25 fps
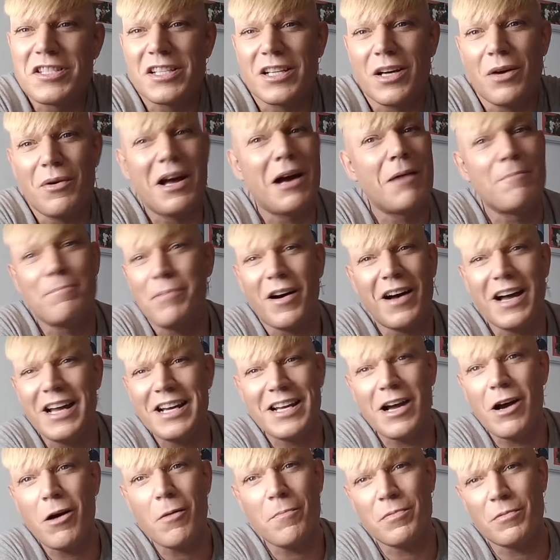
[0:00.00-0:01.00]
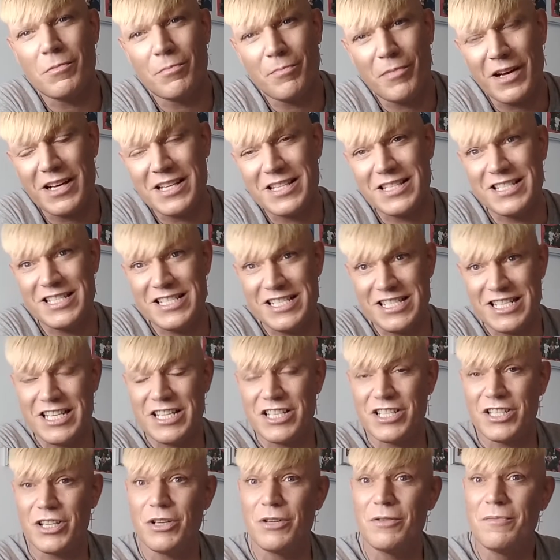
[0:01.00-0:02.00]
to go out and buy an album, buy a CD.
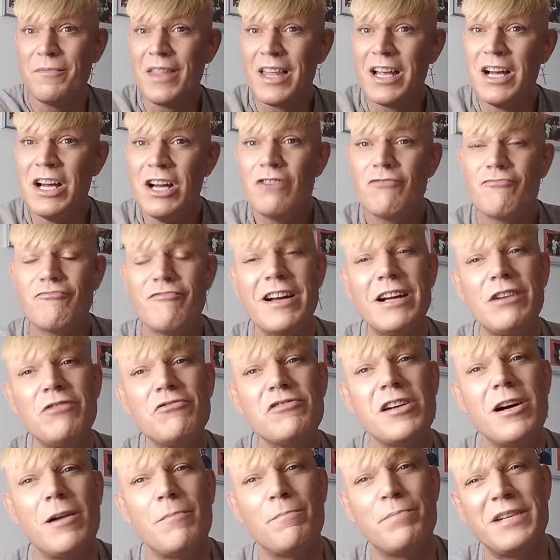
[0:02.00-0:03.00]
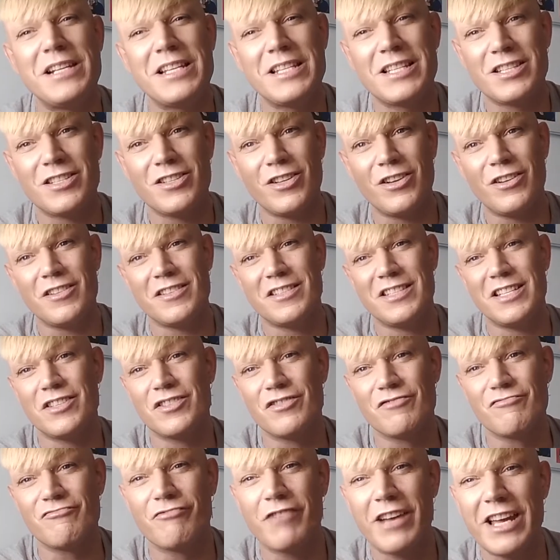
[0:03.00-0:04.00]
So record companies started
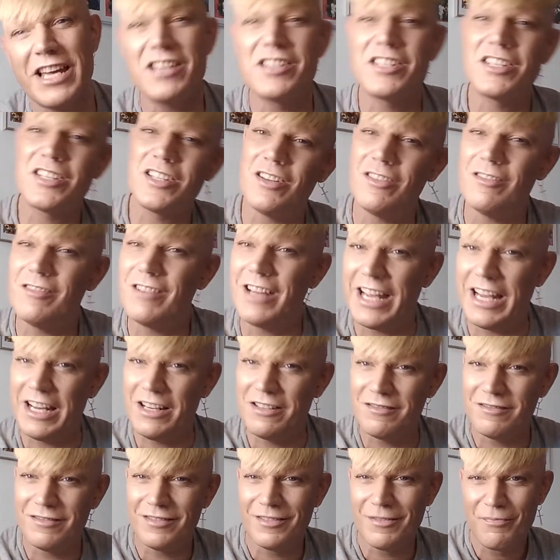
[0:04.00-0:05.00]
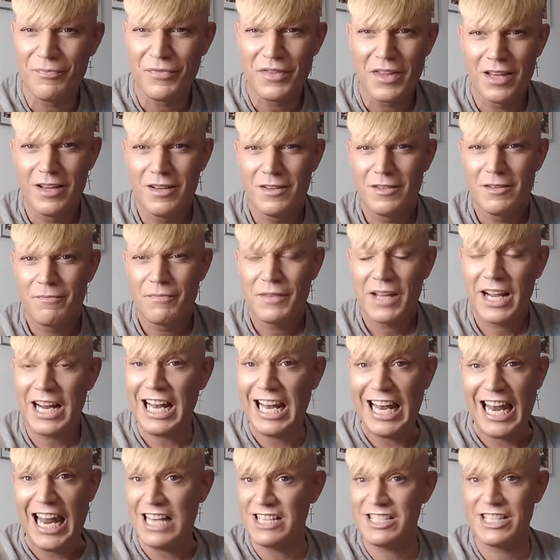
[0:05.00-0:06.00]
to re-sign
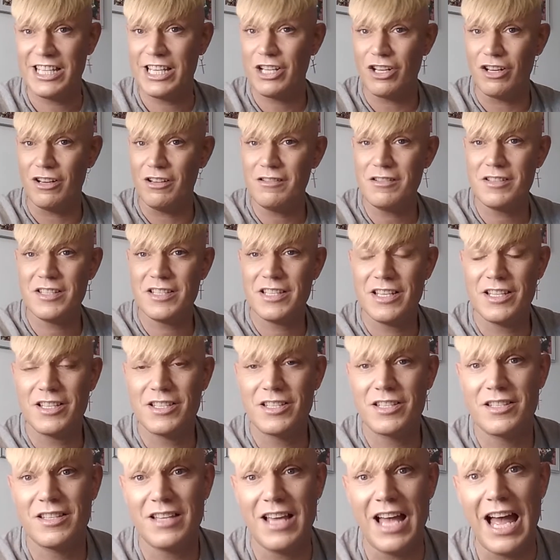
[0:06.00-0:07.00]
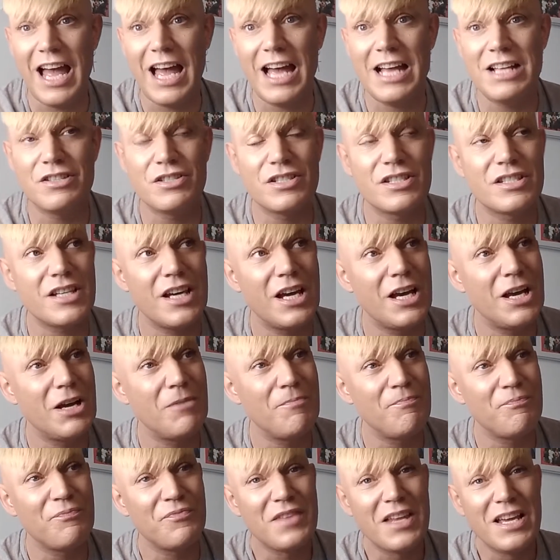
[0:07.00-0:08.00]
classic artists, and
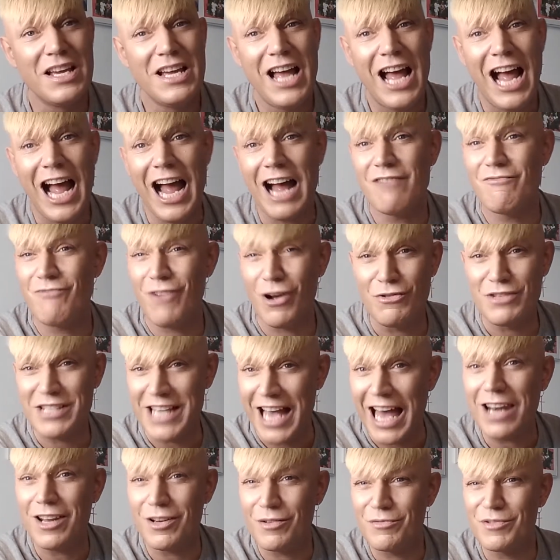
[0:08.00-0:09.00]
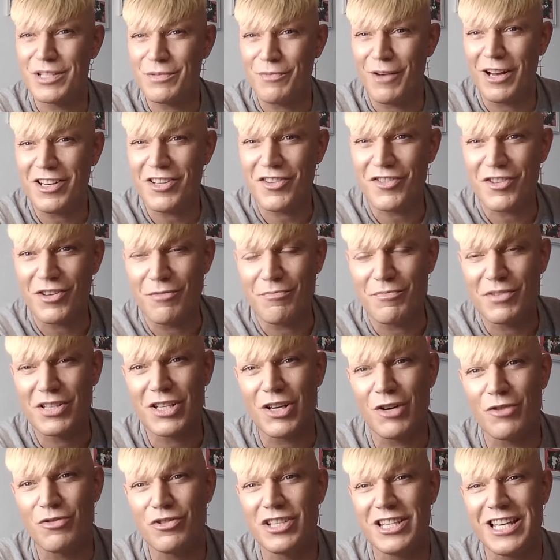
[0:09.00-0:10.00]
Rozalla was one of them.
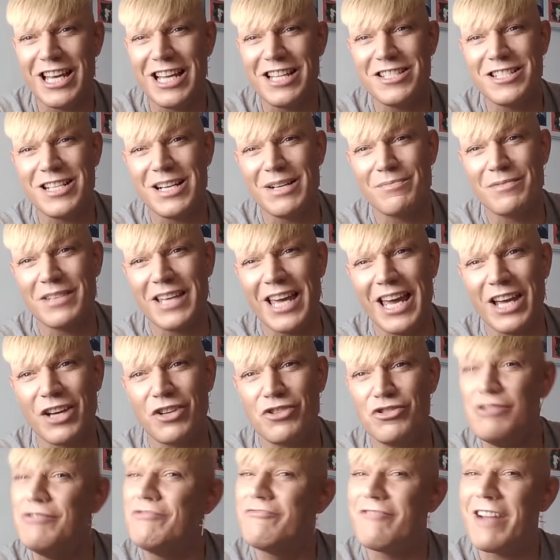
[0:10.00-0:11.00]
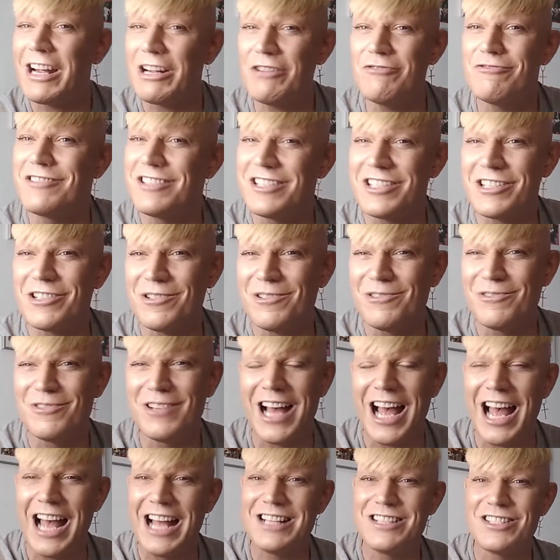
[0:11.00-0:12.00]
So she ended up getting a new record deal,
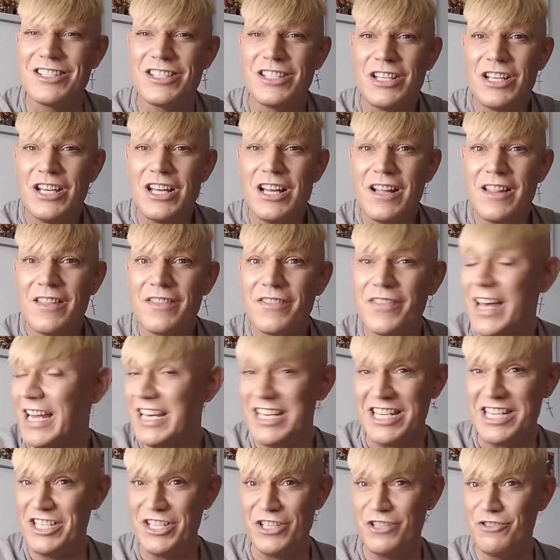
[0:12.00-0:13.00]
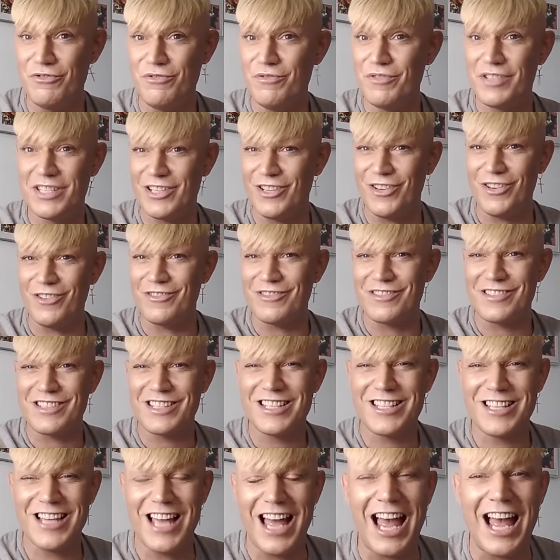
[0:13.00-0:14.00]
and they needed new
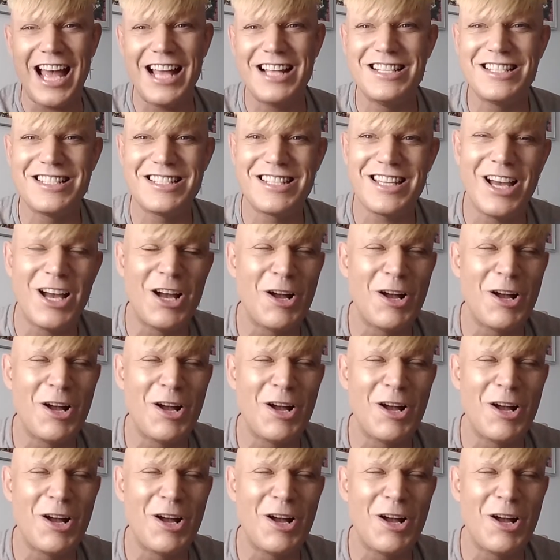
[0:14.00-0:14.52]
songs. And